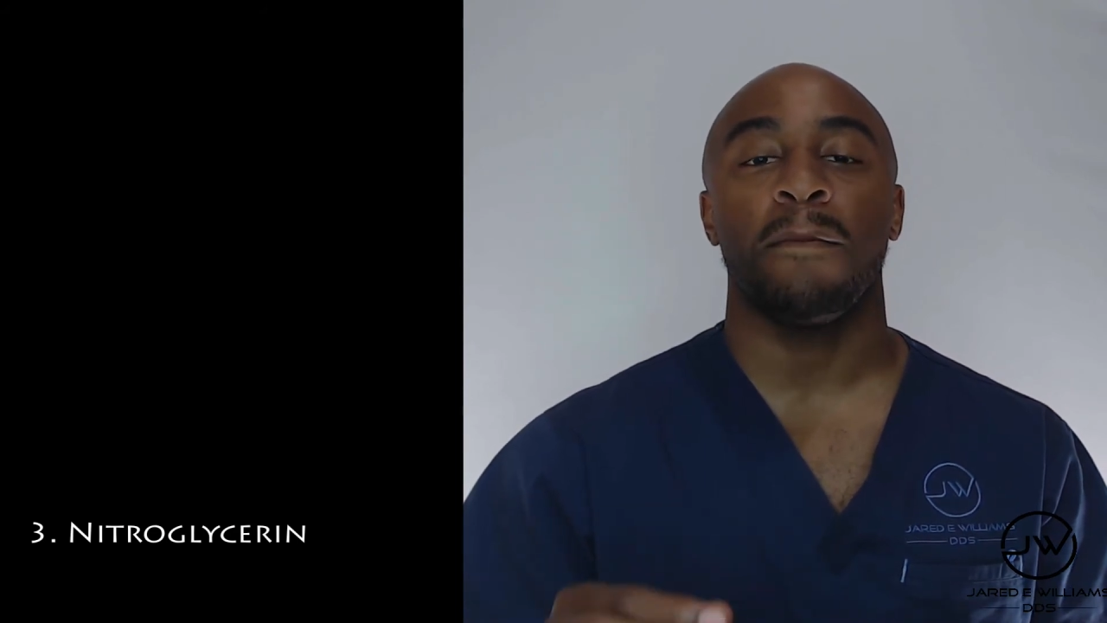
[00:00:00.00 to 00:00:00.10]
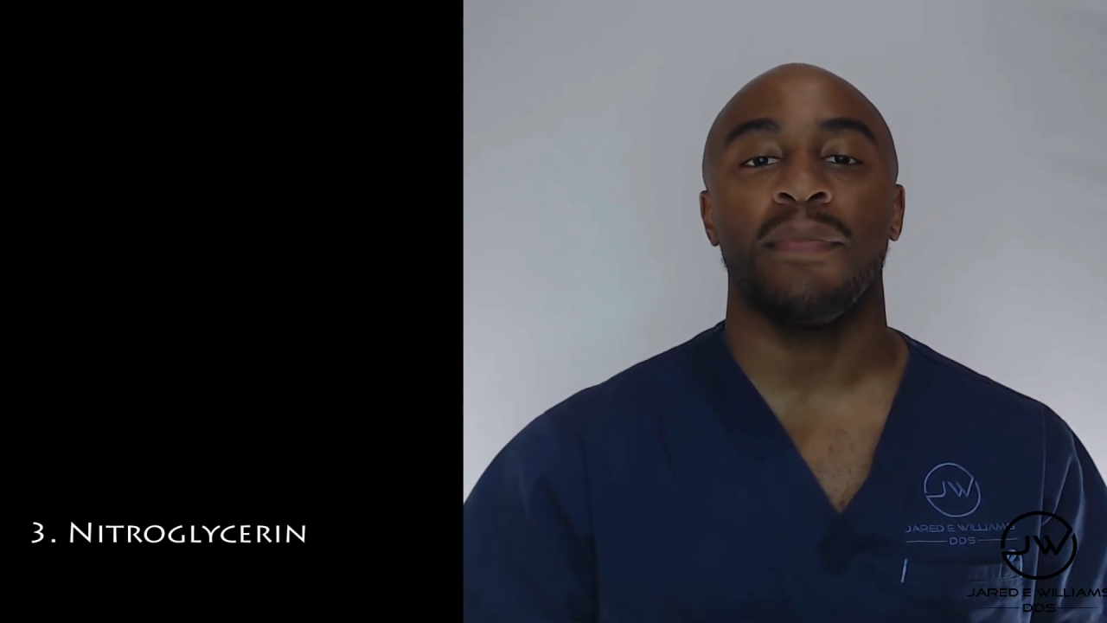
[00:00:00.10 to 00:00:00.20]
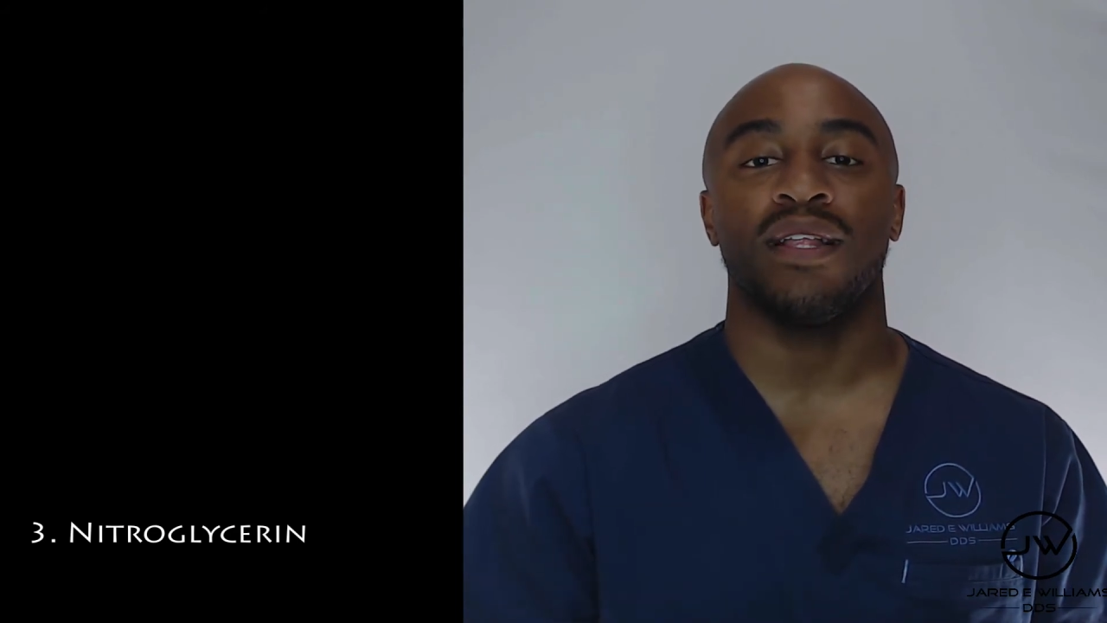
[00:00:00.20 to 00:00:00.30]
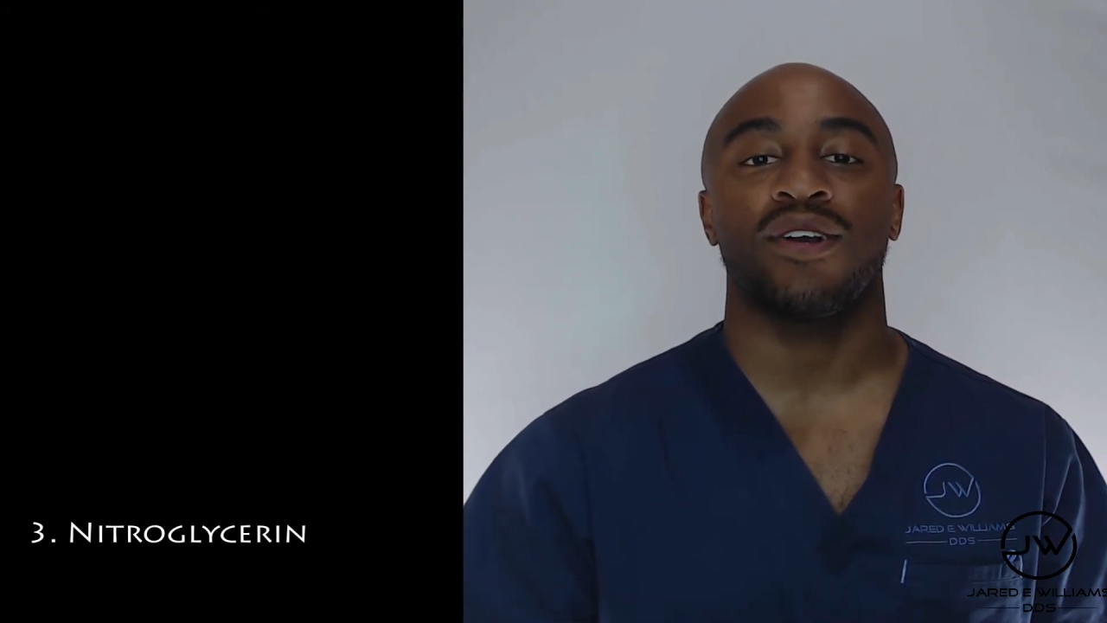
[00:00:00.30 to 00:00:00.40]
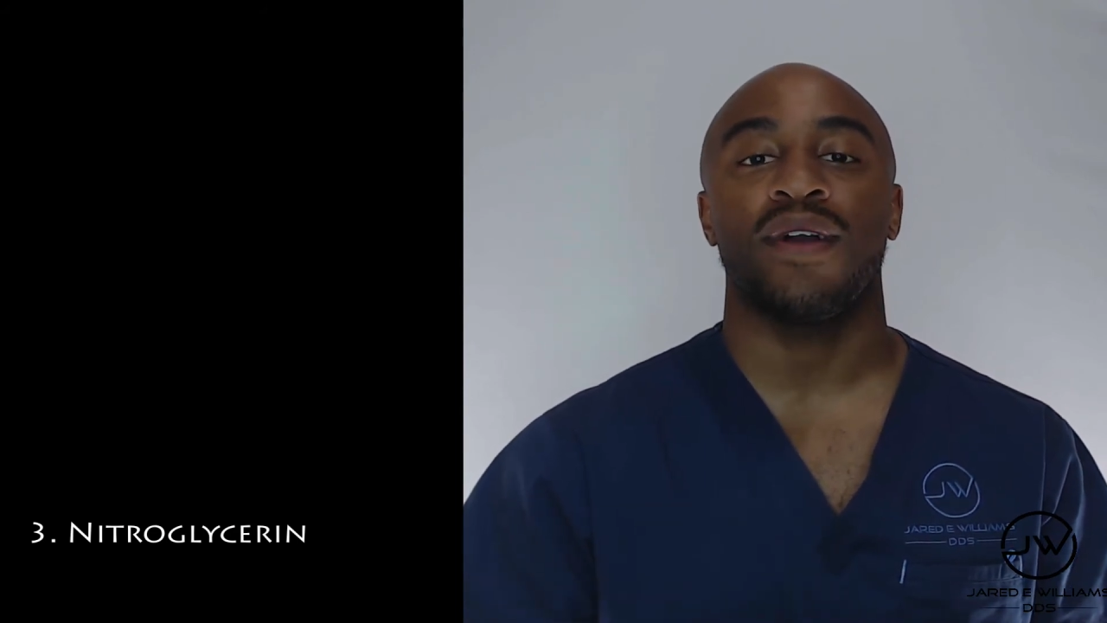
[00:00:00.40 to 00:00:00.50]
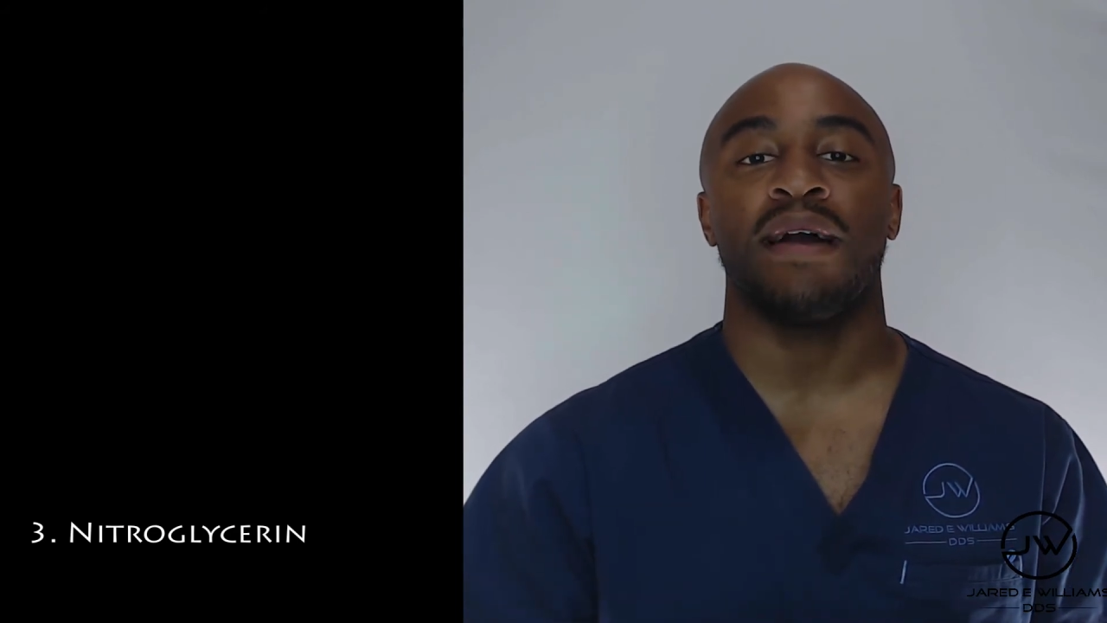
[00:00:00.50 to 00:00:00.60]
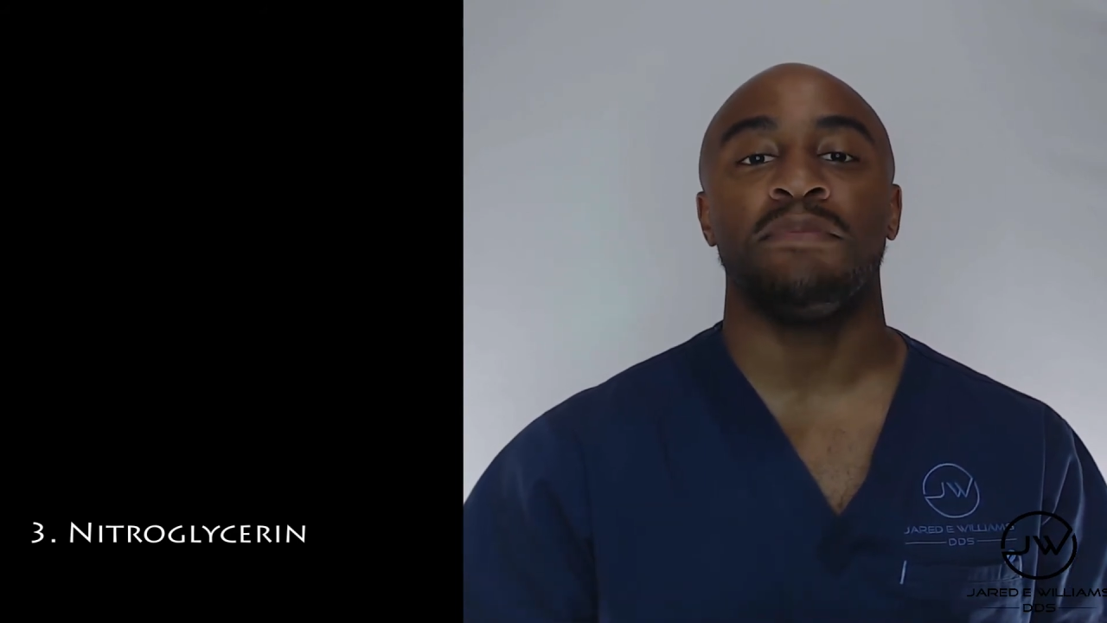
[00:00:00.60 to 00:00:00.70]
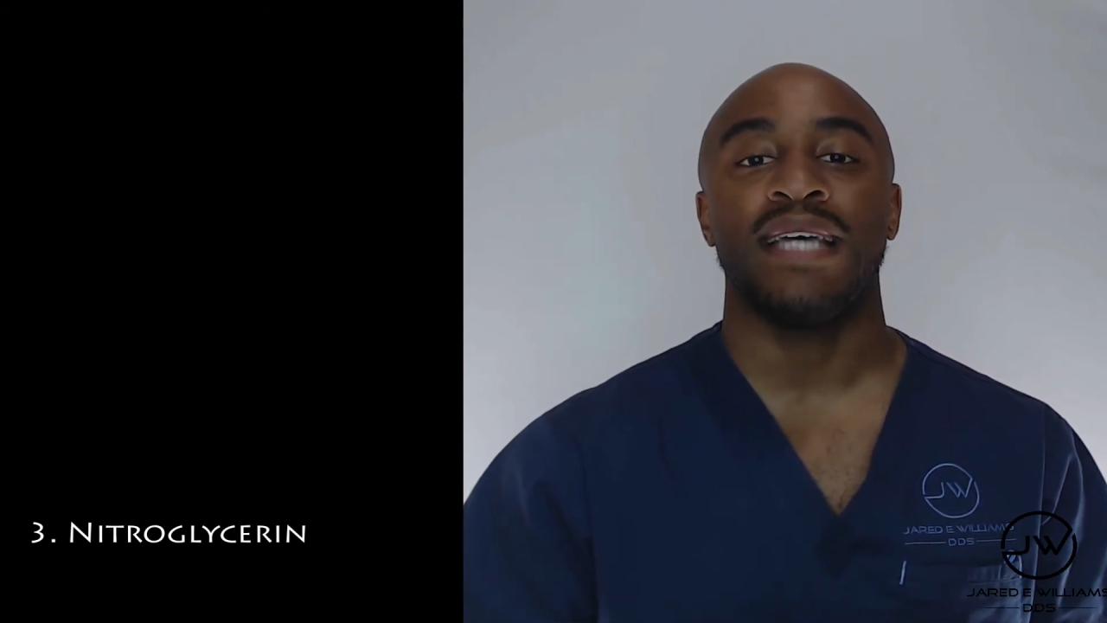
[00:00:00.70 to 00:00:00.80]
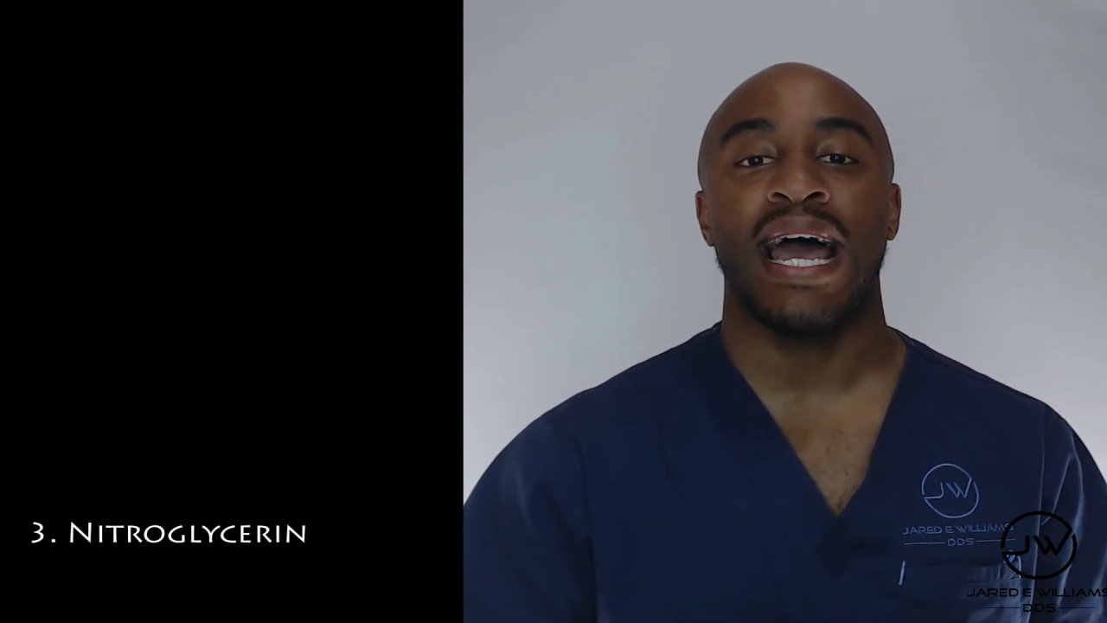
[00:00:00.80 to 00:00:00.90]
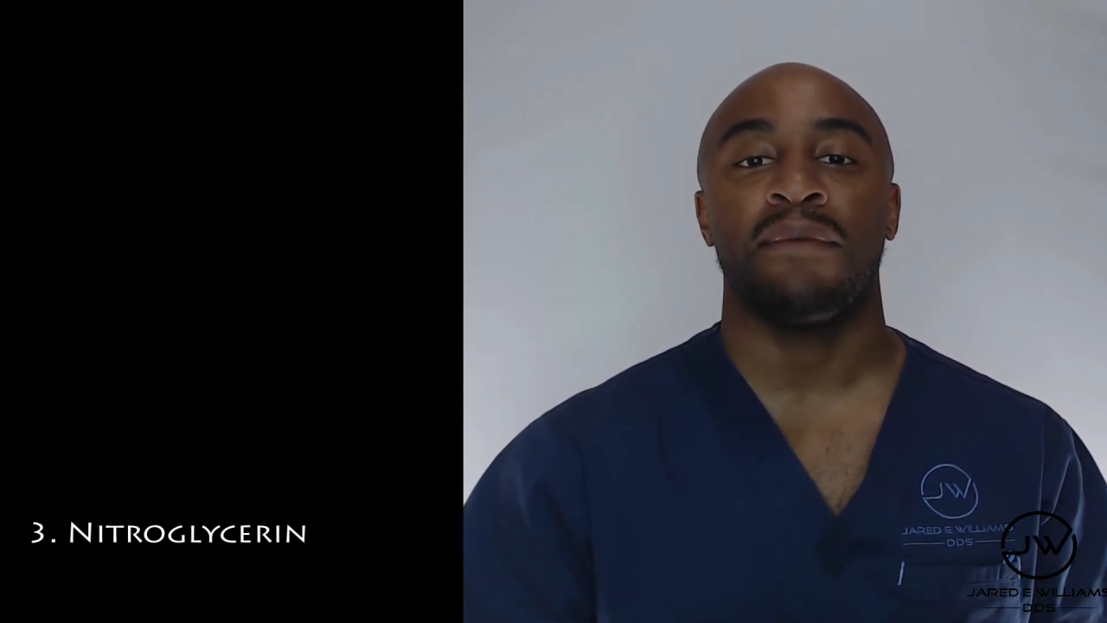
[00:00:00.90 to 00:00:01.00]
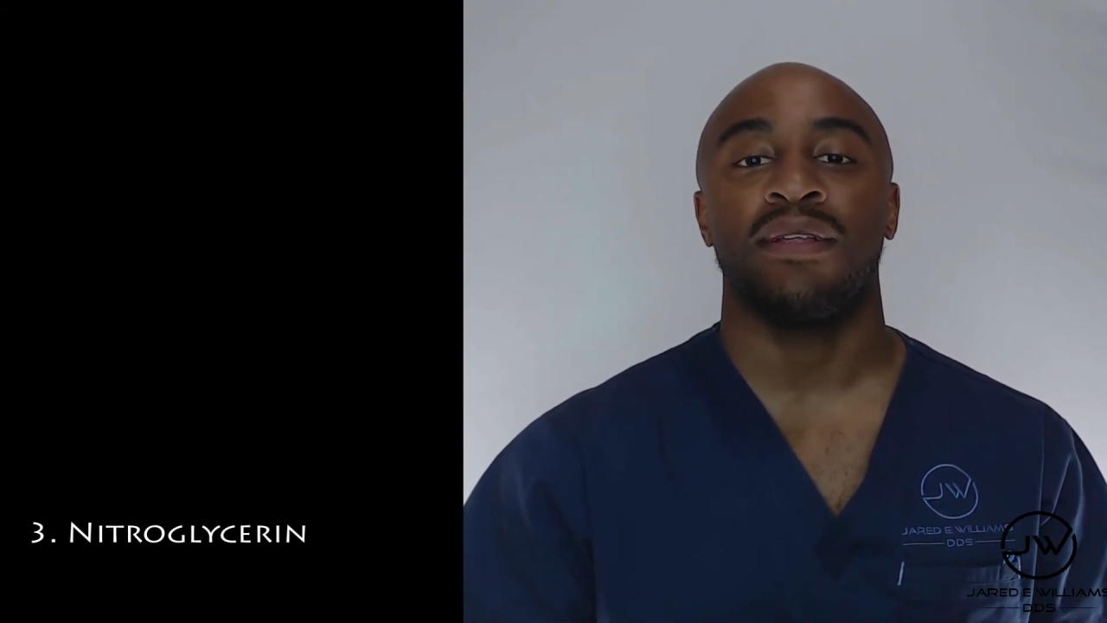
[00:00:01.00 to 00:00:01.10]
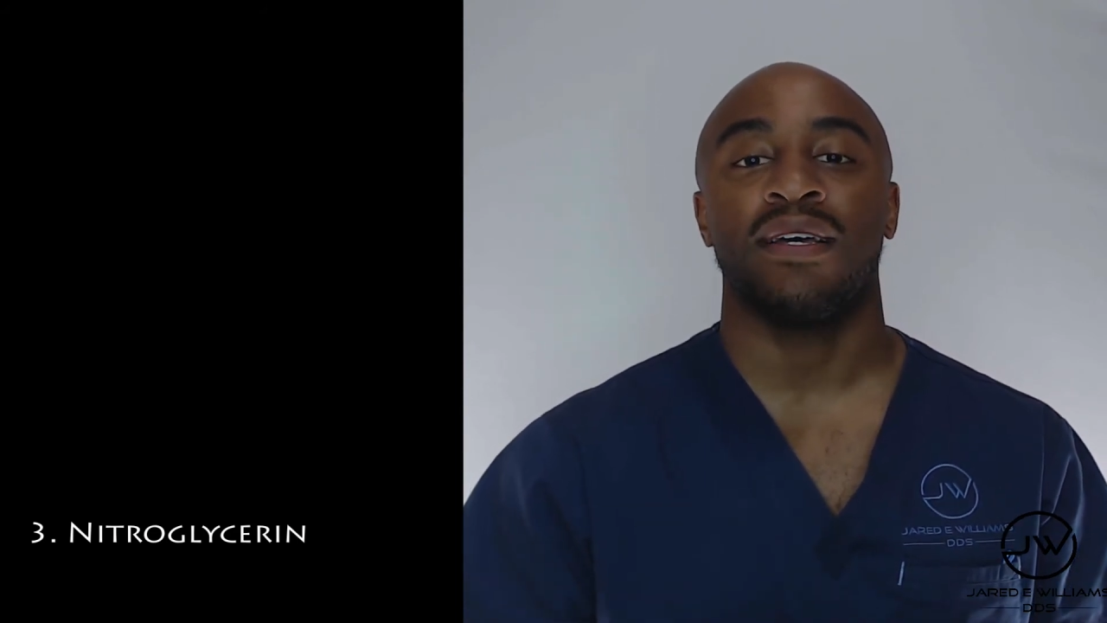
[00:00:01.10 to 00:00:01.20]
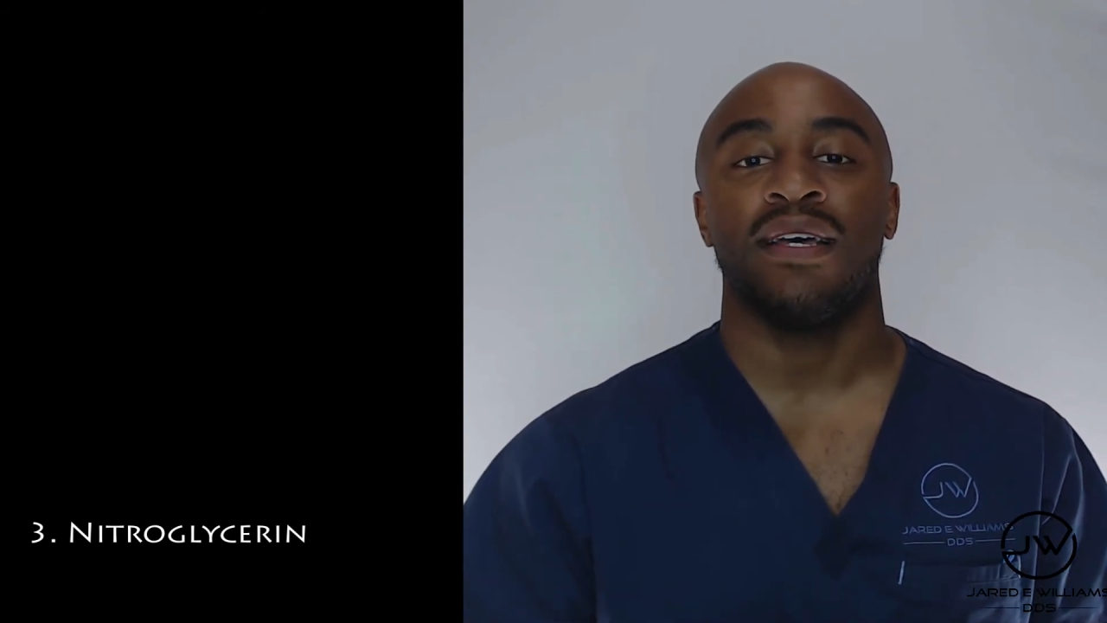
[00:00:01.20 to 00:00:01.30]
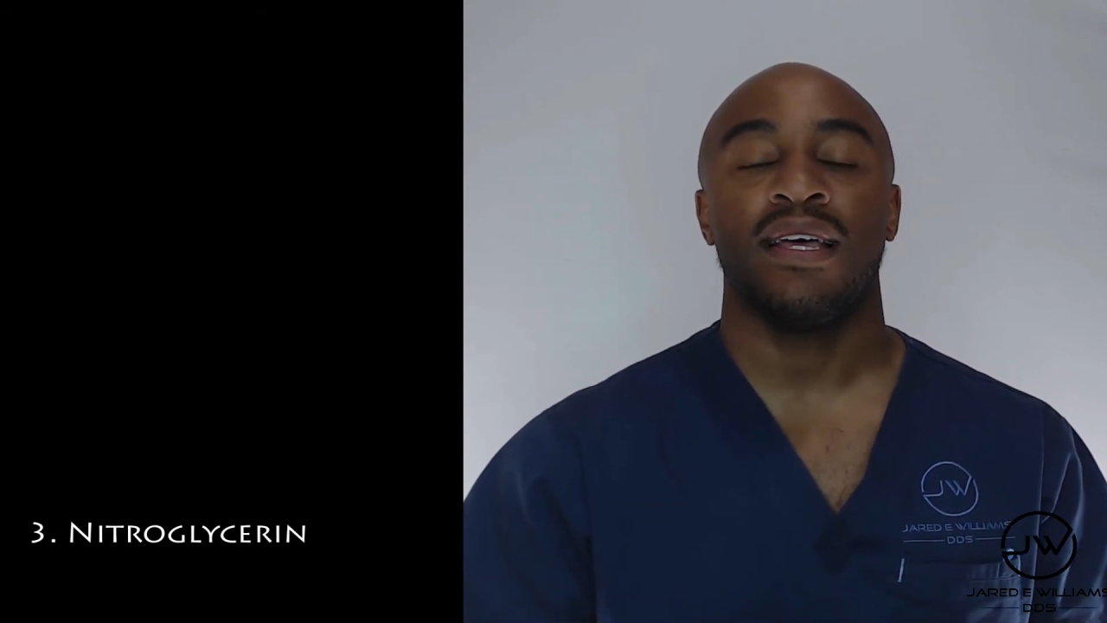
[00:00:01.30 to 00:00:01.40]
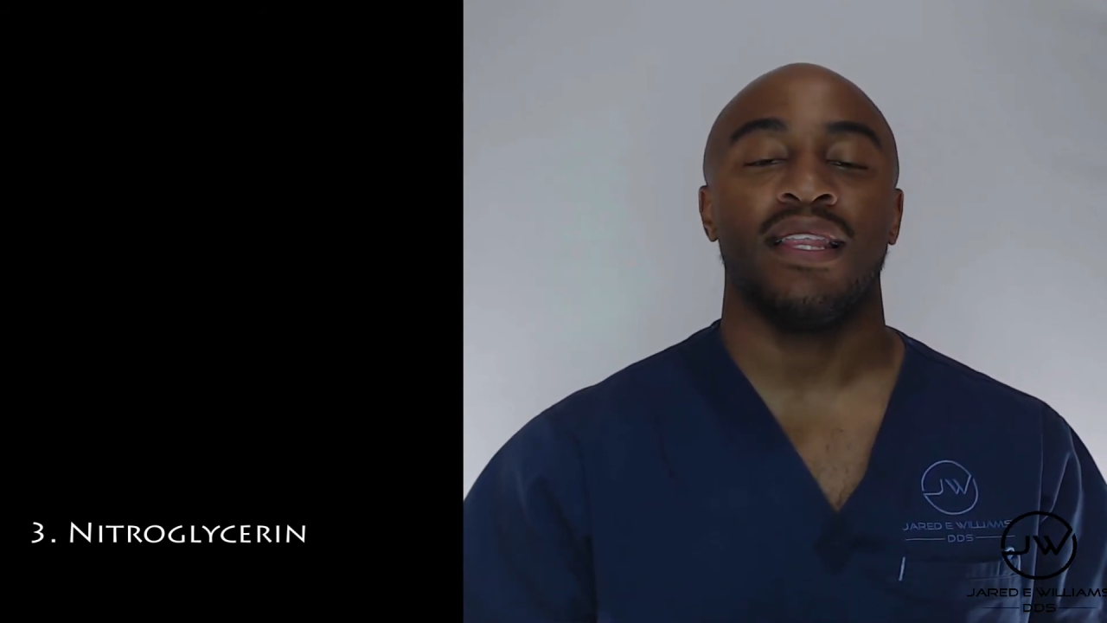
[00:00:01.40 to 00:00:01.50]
milligram tablet